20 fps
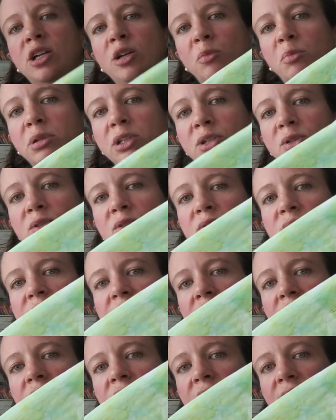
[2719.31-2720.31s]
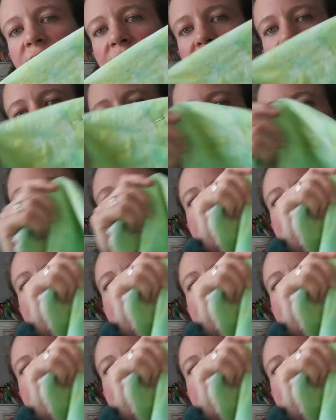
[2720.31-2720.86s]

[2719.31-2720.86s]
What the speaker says: blues and greens